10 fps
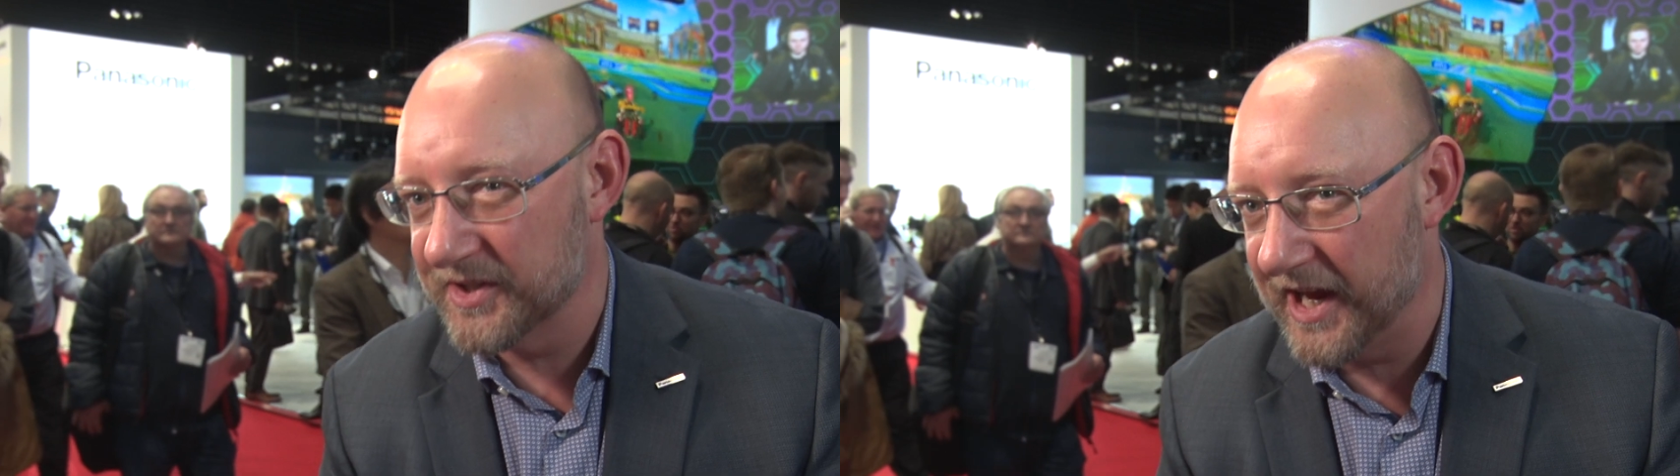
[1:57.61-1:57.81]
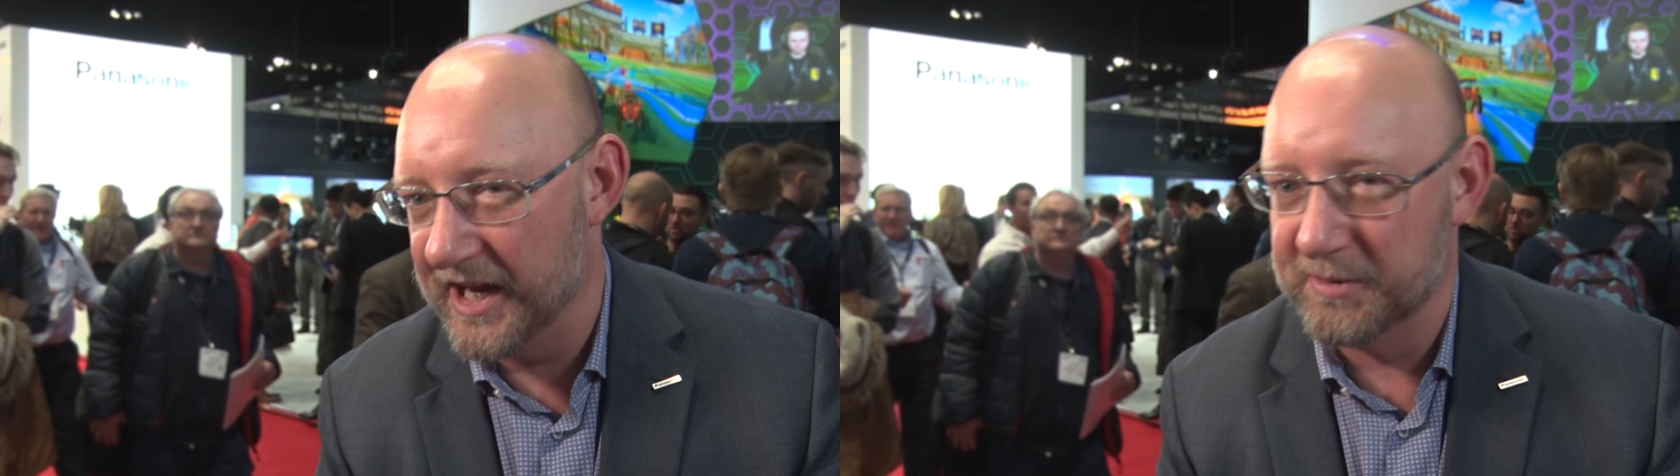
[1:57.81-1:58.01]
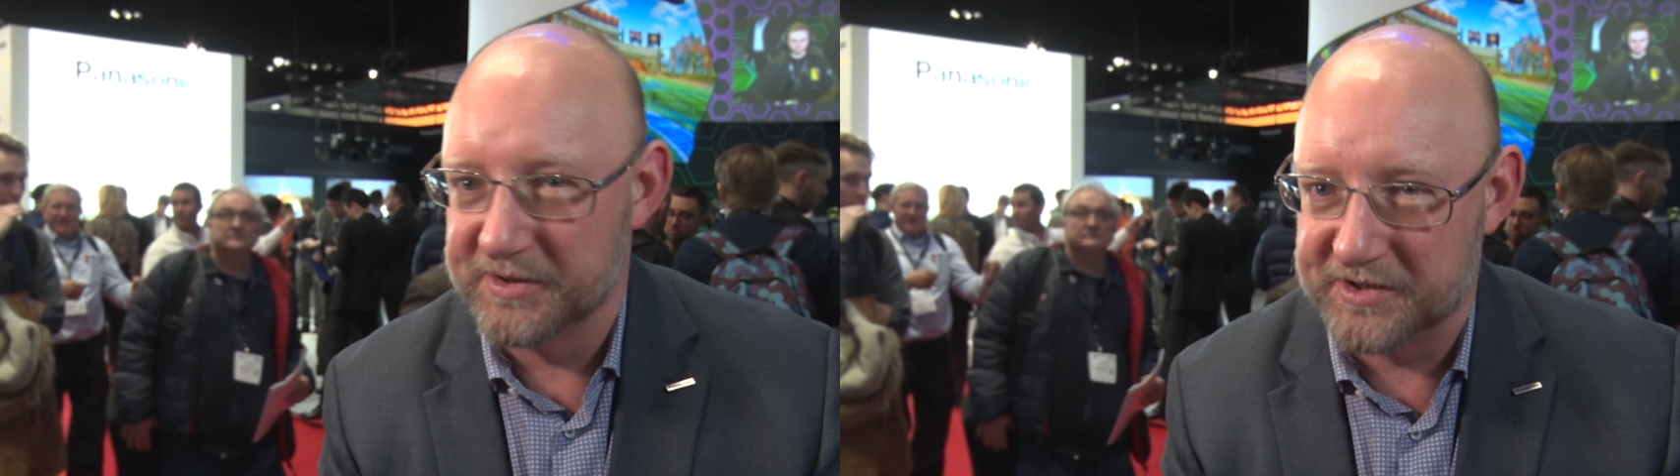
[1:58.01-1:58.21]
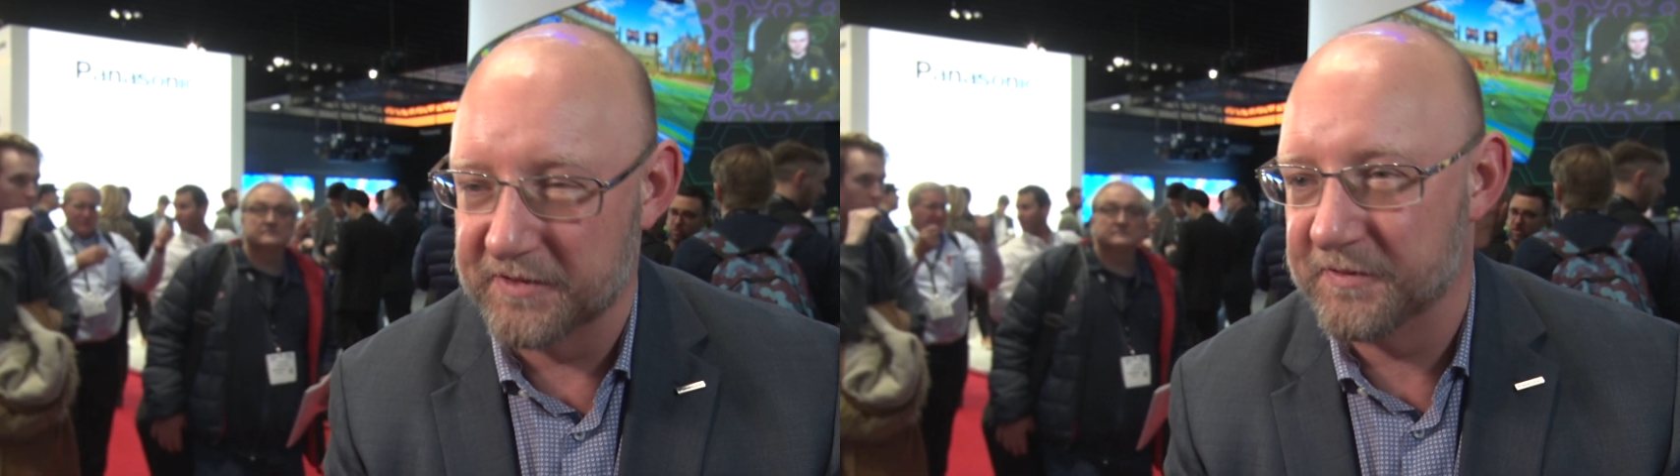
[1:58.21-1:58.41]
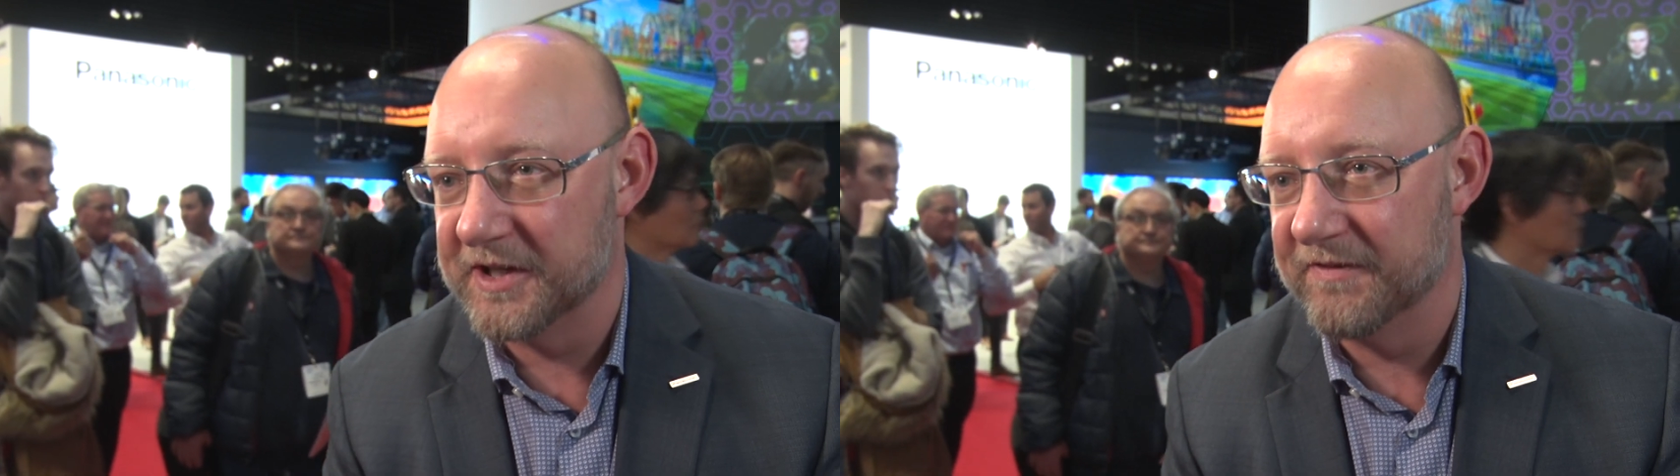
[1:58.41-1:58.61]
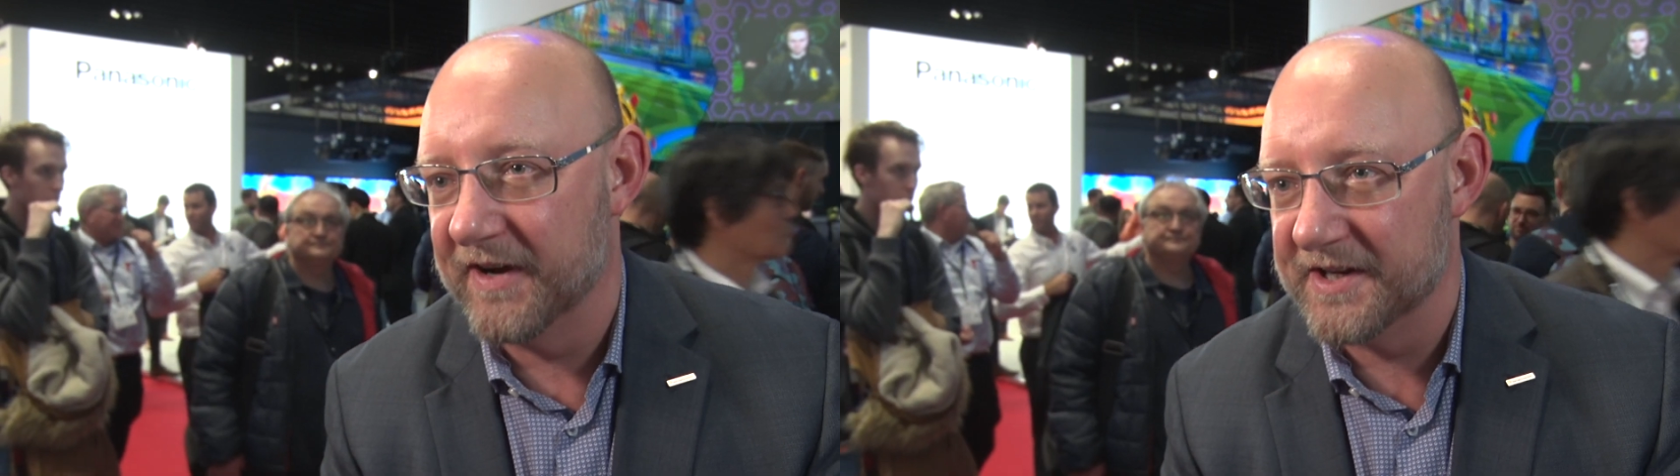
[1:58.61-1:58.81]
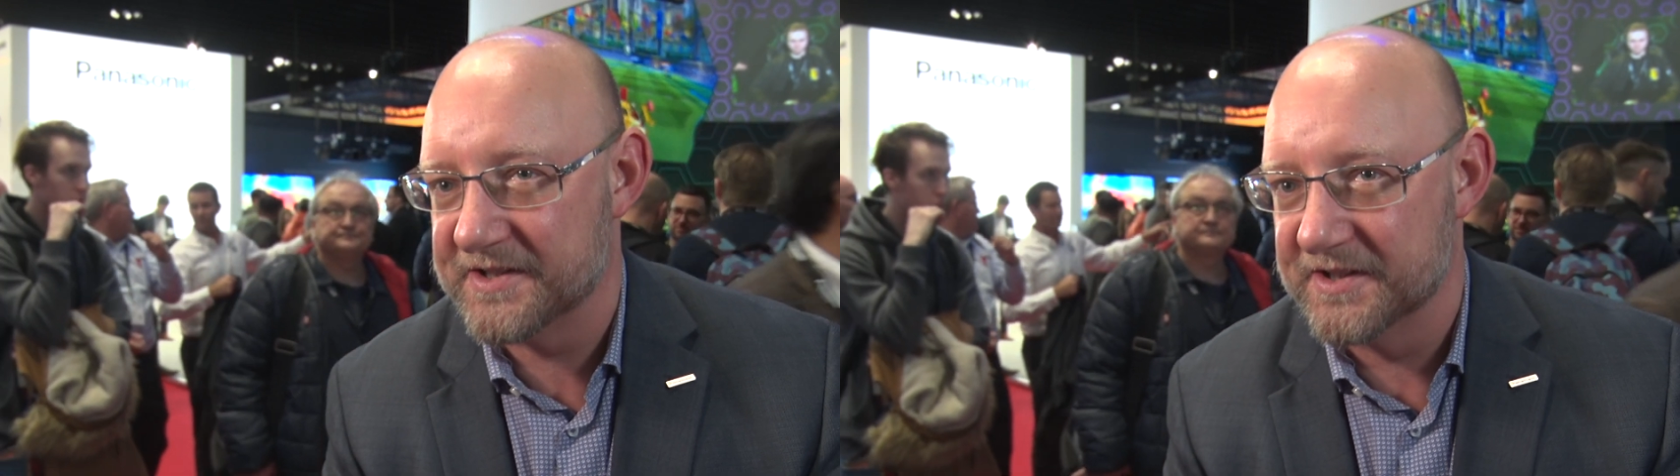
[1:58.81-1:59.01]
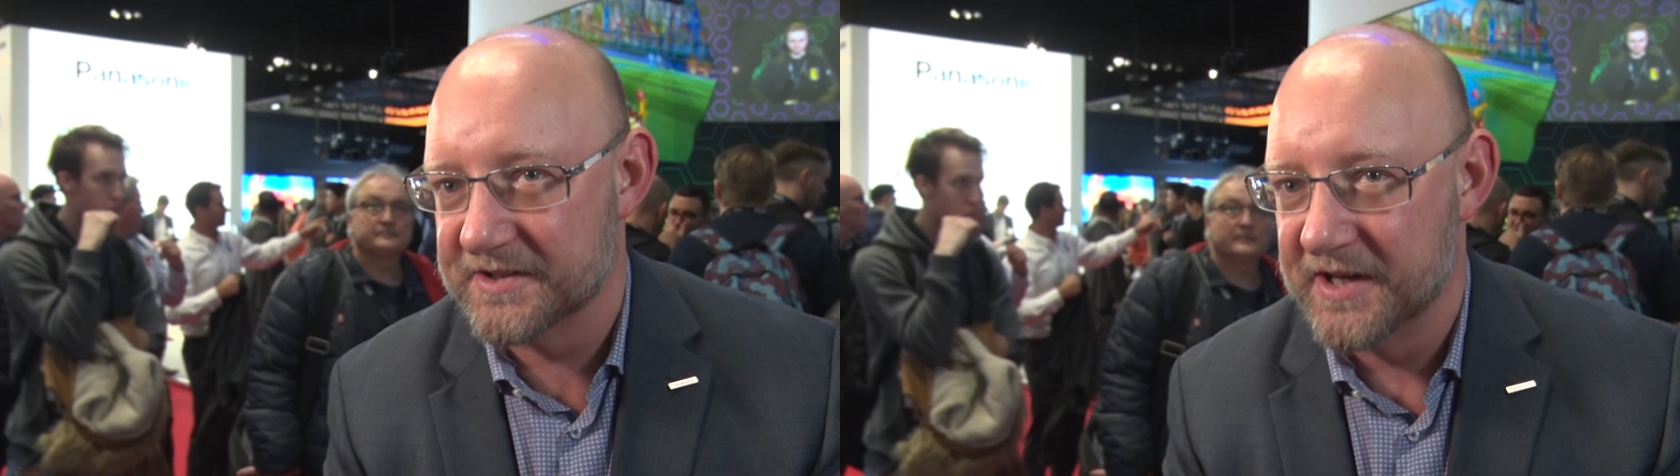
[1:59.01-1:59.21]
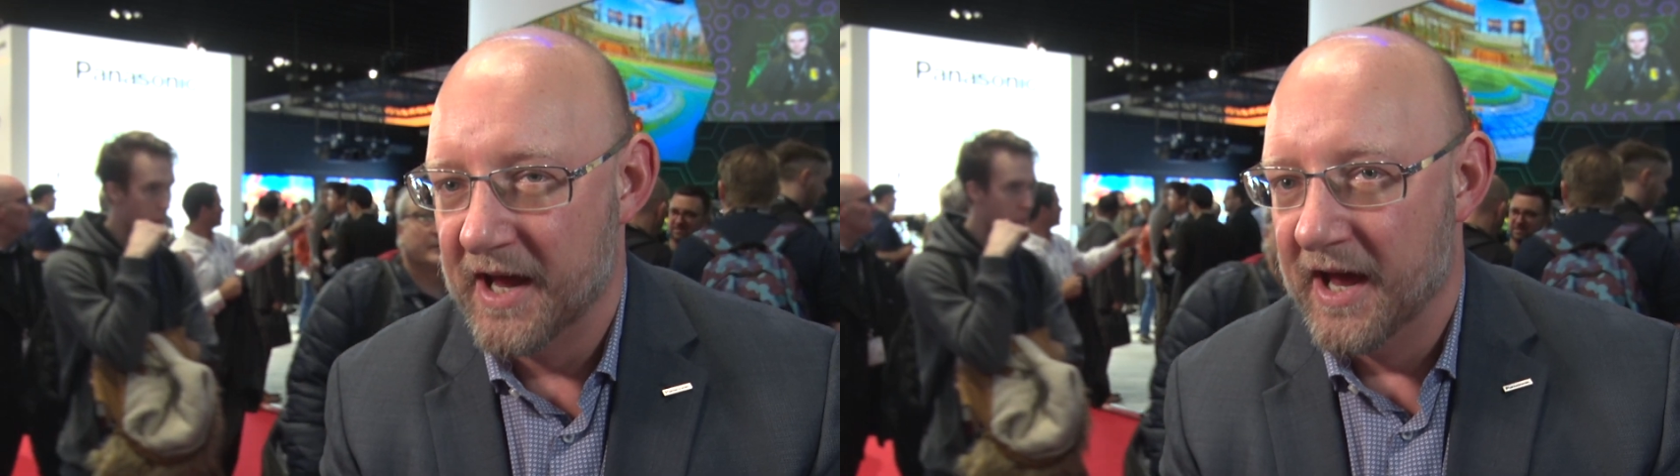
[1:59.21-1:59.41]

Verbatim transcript: cable to different devices.